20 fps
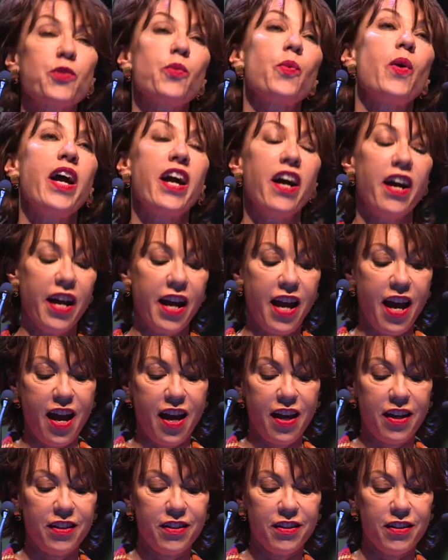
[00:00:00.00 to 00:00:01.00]
way I
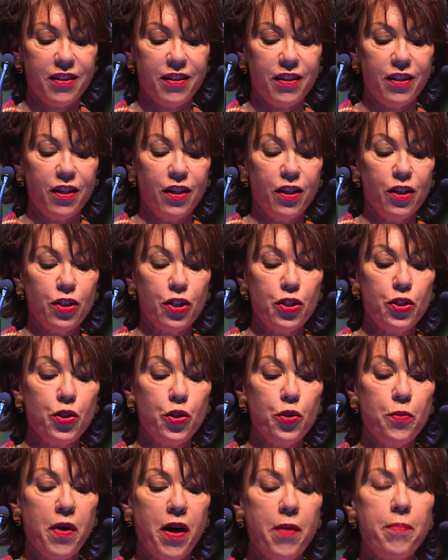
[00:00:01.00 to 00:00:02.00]
had to do
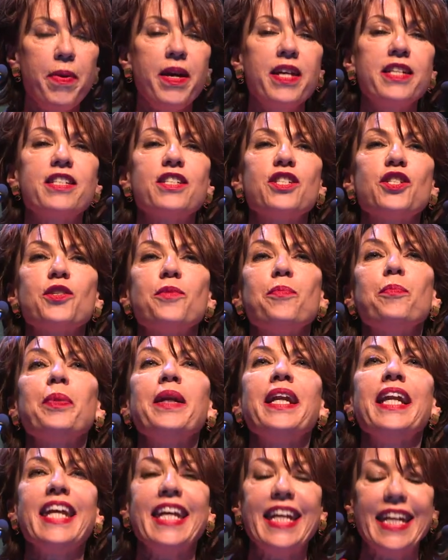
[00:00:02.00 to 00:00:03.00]
my best to
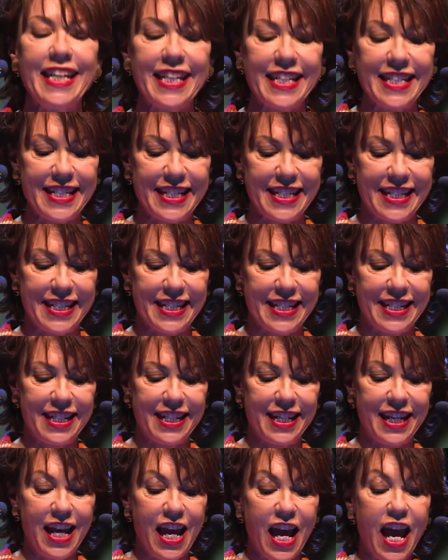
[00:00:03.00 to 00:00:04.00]
please
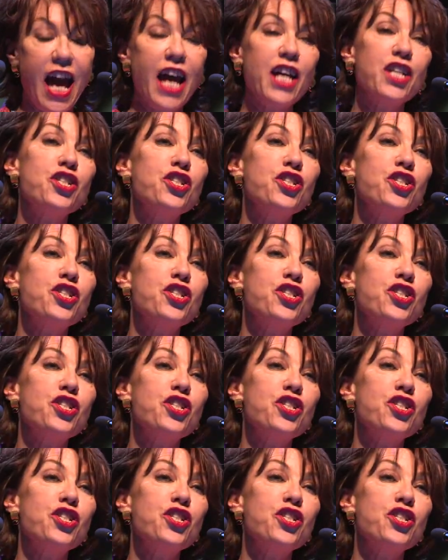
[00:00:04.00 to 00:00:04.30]
and